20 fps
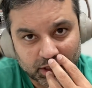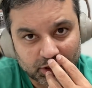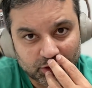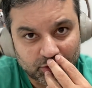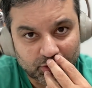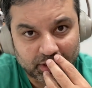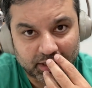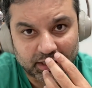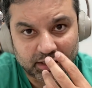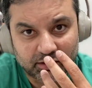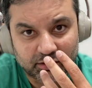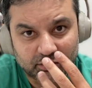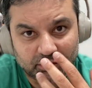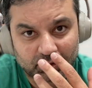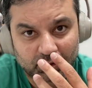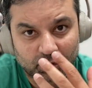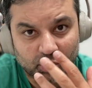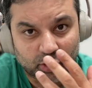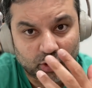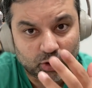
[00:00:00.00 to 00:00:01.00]
you
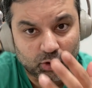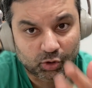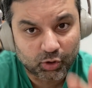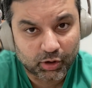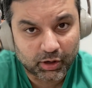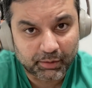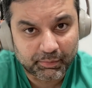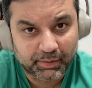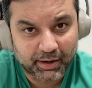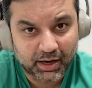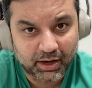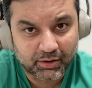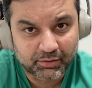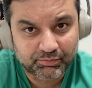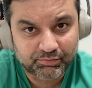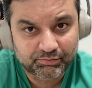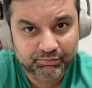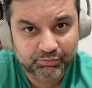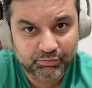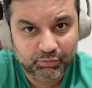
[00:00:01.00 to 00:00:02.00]
can go
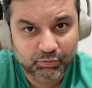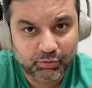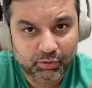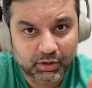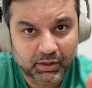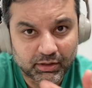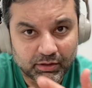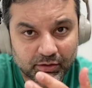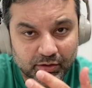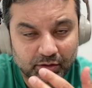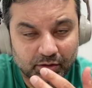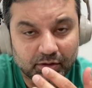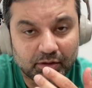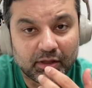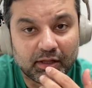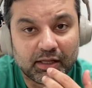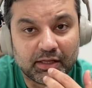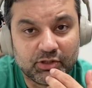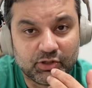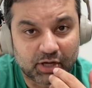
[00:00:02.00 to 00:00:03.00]
about,
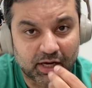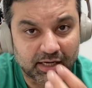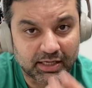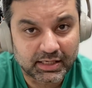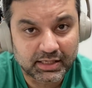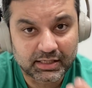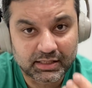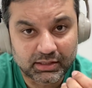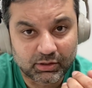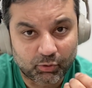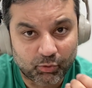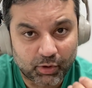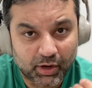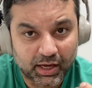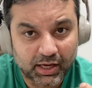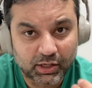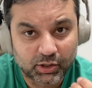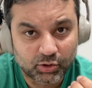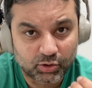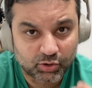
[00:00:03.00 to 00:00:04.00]
it changes the way
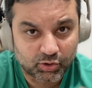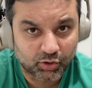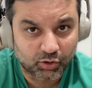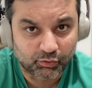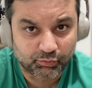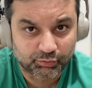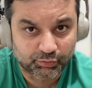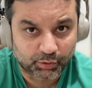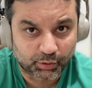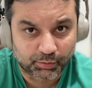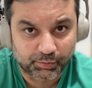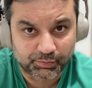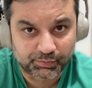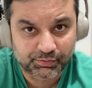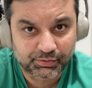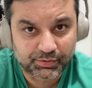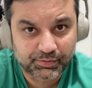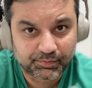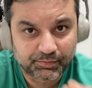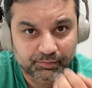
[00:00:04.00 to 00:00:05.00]
you solve problems.